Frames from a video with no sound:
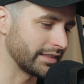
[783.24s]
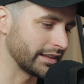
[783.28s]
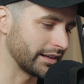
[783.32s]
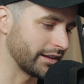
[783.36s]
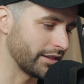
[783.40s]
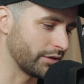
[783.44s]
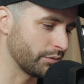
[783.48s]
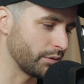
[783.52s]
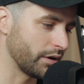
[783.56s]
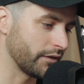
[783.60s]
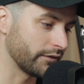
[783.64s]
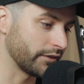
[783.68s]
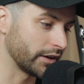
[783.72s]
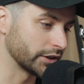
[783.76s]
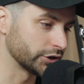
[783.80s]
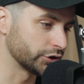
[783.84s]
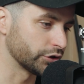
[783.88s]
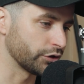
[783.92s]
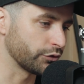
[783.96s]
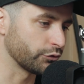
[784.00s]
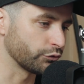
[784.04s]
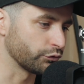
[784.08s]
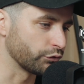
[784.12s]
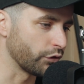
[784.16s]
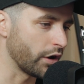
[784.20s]
thing as well. Like,
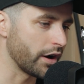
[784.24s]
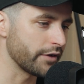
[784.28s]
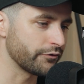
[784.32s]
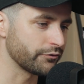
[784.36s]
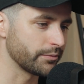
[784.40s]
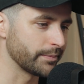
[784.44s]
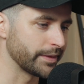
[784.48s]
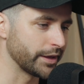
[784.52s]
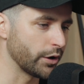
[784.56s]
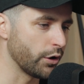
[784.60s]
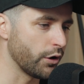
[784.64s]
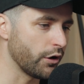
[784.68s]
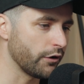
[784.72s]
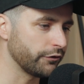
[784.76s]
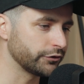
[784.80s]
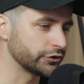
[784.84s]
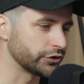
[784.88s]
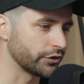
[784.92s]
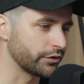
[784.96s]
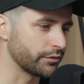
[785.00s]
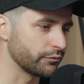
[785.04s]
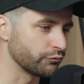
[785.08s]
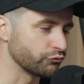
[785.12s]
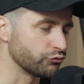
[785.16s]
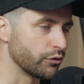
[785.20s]
just right from the off,
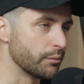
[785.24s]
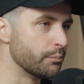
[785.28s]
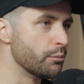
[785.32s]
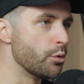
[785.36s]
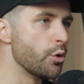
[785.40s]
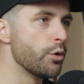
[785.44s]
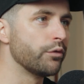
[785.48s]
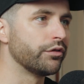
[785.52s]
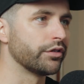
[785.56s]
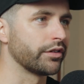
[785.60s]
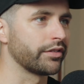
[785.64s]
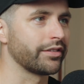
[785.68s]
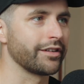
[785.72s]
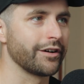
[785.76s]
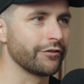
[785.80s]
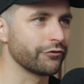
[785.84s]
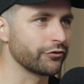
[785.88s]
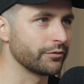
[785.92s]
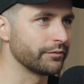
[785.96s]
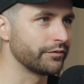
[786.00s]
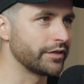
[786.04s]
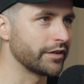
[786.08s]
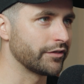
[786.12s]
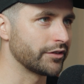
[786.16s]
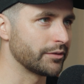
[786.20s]
just remove yourself
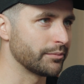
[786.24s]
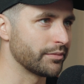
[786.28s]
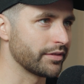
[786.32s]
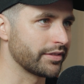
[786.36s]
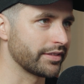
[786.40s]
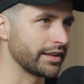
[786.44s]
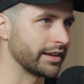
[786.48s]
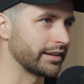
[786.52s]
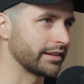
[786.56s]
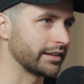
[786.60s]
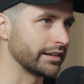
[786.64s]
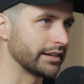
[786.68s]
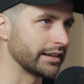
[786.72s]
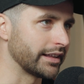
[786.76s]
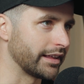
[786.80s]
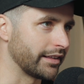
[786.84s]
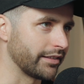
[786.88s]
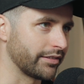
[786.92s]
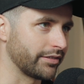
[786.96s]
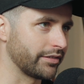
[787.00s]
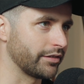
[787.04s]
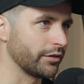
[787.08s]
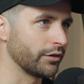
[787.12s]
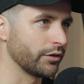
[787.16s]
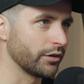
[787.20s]
from 50% at
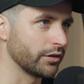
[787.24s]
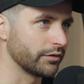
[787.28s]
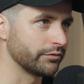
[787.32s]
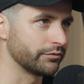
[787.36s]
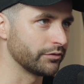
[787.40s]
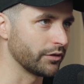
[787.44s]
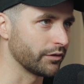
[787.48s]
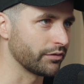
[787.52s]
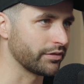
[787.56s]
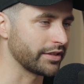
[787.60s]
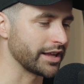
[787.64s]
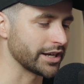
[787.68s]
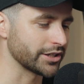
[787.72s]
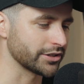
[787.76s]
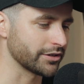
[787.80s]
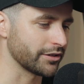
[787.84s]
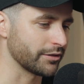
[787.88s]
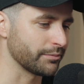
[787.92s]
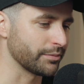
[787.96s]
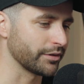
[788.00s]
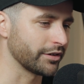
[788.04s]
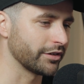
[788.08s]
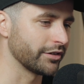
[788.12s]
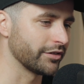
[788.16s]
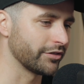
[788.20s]
least of sessions,
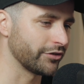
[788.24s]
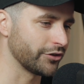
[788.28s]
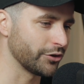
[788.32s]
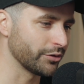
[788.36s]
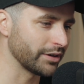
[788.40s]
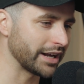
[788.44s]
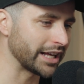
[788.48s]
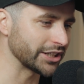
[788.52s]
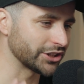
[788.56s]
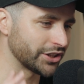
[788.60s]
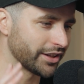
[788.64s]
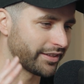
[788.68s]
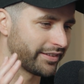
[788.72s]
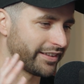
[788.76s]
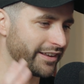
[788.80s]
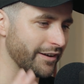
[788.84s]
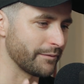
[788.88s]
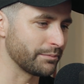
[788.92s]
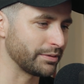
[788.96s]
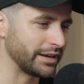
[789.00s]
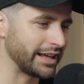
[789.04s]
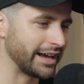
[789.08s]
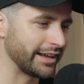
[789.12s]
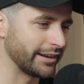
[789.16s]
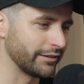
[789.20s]
because you will actually see a
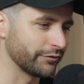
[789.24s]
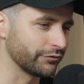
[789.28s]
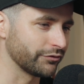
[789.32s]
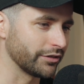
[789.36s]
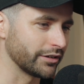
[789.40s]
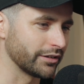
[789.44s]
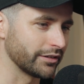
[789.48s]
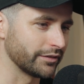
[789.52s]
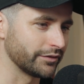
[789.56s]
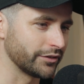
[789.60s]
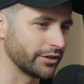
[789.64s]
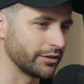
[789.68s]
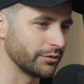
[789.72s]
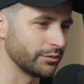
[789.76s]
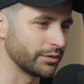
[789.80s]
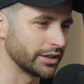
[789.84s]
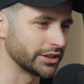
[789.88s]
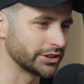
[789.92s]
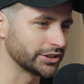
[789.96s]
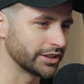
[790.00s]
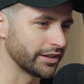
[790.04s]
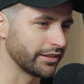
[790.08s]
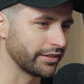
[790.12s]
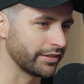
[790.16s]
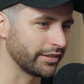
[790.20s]
plan in front of you
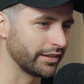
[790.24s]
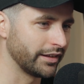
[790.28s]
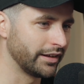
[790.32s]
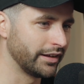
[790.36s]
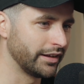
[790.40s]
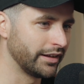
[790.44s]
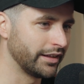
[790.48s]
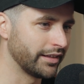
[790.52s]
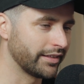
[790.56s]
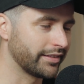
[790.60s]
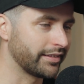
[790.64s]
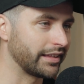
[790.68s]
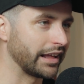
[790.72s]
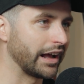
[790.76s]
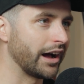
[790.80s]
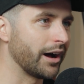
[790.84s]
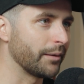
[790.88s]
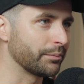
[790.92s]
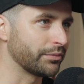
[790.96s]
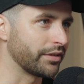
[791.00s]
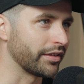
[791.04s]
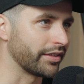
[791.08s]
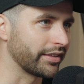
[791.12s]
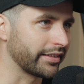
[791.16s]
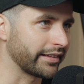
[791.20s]
which is set
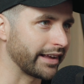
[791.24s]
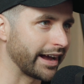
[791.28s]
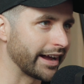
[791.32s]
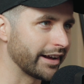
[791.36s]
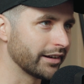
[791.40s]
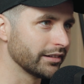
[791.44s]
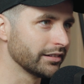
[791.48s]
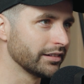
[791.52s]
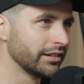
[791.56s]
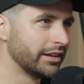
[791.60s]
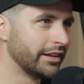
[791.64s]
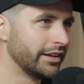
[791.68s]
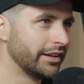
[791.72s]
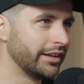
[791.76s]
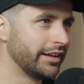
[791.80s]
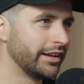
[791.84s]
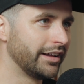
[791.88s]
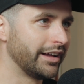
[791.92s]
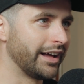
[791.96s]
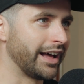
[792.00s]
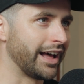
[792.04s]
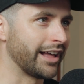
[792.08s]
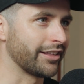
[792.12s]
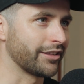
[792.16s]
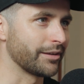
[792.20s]
up to scale,
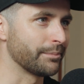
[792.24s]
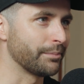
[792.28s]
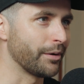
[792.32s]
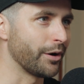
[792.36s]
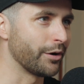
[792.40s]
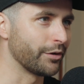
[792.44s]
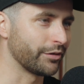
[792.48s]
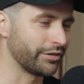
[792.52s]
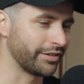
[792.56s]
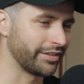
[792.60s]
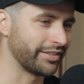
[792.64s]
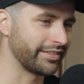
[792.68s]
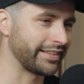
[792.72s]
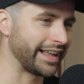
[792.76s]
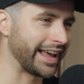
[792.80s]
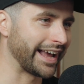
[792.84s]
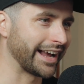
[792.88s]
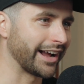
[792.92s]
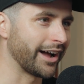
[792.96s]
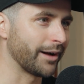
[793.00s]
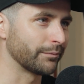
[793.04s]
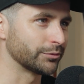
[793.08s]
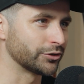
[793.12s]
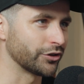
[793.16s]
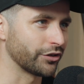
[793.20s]
as opposed to
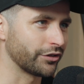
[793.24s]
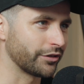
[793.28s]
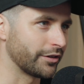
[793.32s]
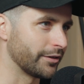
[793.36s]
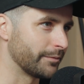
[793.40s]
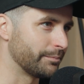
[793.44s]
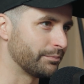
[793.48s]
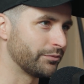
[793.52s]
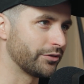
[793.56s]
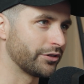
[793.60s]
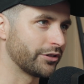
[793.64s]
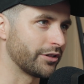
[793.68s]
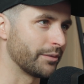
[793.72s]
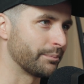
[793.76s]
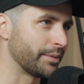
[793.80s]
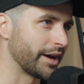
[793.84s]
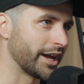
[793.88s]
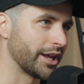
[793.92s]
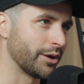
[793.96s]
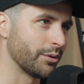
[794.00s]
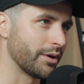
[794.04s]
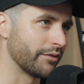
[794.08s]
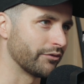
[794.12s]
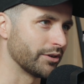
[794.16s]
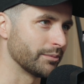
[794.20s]
setting up just to pay
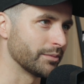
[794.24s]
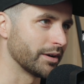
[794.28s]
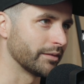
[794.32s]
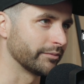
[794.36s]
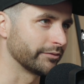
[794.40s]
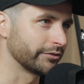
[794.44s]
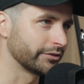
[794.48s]
you every month.